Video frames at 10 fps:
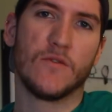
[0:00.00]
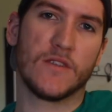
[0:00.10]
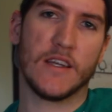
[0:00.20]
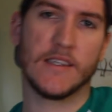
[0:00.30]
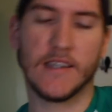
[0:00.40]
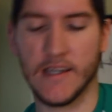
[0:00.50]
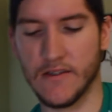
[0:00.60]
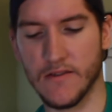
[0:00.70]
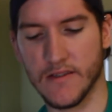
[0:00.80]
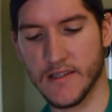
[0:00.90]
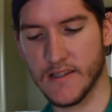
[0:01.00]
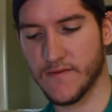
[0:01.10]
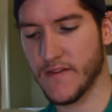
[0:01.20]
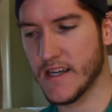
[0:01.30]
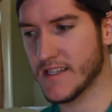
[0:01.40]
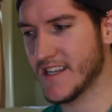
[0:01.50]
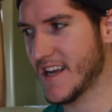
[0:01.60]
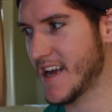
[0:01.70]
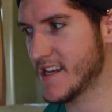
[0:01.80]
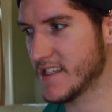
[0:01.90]
those nice angles. It's
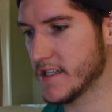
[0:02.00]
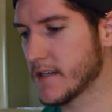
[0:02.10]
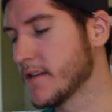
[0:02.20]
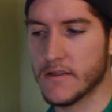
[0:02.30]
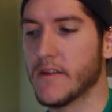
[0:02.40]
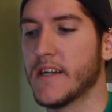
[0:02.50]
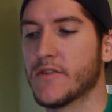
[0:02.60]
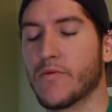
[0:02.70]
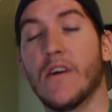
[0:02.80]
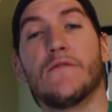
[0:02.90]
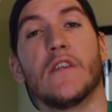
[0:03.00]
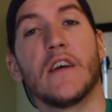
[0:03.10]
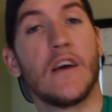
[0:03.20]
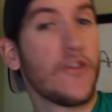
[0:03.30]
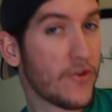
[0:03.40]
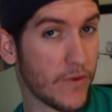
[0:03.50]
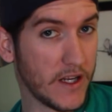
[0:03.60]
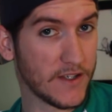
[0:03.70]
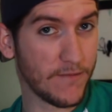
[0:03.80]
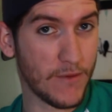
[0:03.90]
fantastic. So that's roughly the
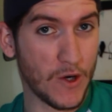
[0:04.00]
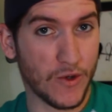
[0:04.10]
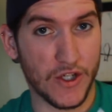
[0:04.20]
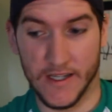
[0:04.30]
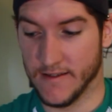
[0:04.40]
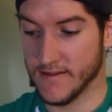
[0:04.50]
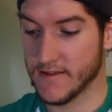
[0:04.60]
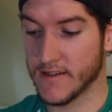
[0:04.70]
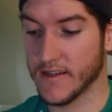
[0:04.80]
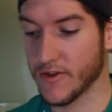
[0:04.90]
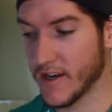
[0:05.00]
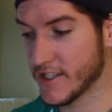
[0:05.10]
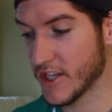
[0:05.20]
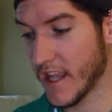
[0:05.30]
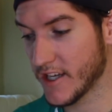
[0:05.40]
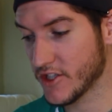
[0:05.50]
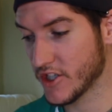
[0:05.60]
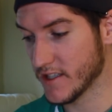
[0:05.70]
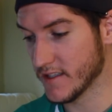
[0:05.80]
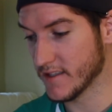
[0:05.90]
range of motion.
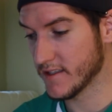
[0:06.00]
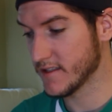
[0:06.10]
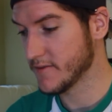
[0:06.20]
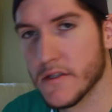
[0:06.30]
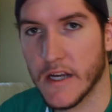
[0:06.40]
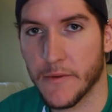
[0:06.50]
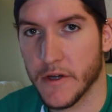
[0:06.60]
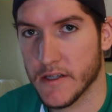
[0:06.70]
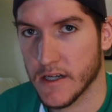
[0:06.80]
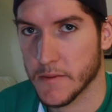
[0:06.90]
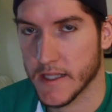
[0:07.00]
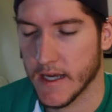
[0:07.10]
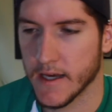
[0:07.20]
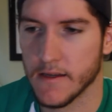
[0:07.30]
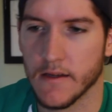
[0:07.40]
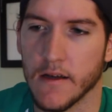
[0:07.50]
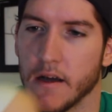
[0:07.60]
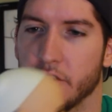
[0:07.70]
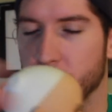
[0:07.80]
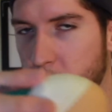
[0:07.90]
Congratulations. So now we're going to talk about the head.
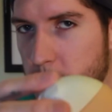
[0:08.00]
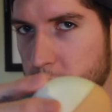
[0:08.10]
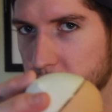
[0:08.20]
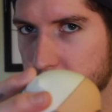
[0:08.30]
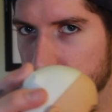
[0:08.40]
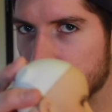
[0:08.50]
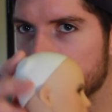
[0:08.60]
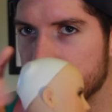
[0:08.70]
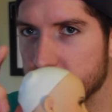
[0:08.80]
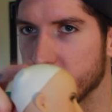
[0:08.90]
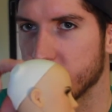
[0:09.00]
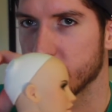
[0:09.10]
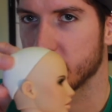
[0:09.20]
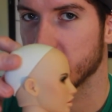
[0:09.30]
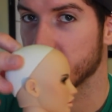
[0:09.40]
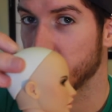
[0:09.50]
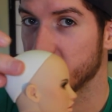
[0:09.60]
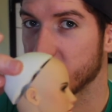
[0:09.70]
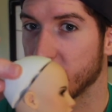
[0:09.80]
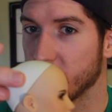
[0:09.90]
You've probably already noticed that she has a
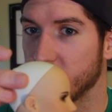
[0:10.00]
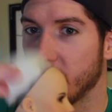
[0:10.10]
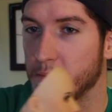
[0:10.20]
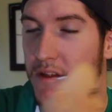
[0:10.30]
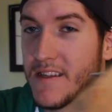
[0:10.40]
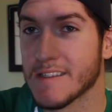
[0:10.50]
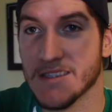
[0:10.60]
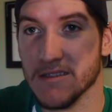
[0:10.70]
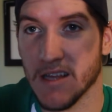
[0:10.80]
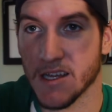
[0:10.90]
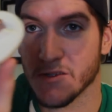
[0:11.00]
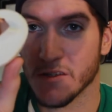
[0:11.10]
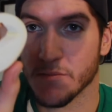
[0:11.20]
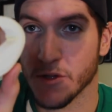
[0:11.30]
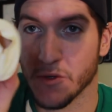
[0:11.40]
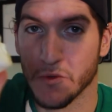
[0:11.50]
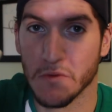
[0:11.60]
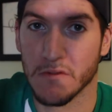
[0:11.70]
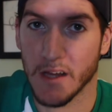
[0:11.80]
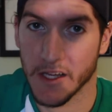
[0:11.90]
basic head cap. This is actually a
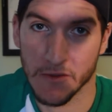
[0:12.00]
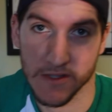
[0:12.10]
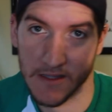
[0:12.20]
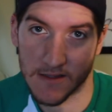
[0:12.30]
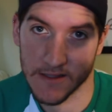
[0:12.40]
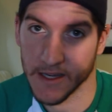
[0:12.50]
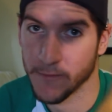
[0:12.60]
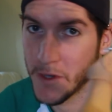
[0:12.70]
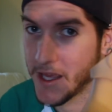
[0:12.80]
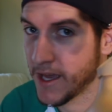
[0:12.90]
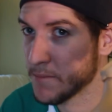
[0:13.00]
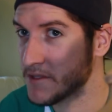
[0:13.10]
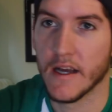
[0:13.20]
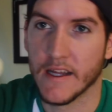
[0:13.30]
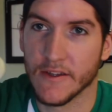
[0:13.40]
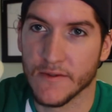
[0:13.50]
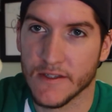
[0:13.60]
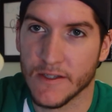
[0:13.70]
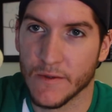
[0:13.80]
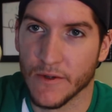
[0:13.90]
balloon. I use it instead of wig caps. And
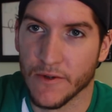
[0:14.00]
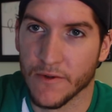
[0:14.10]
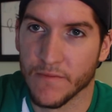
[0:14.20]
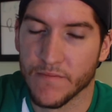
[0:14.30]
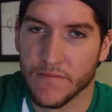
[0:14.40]
those two little